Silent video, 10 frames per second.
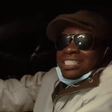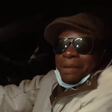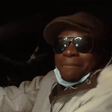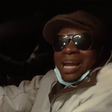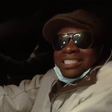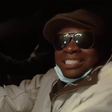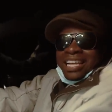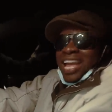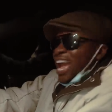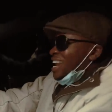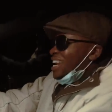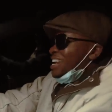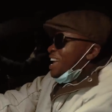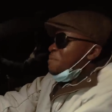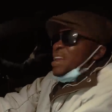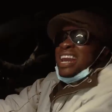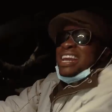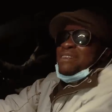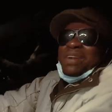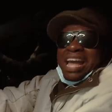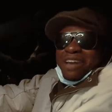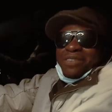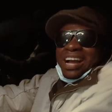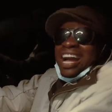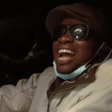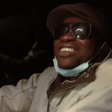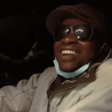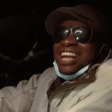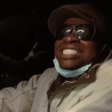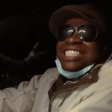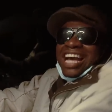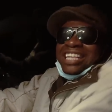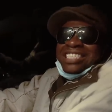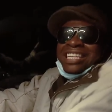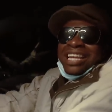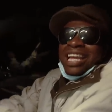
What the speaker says: is a must, and the name that never ever attracts dust.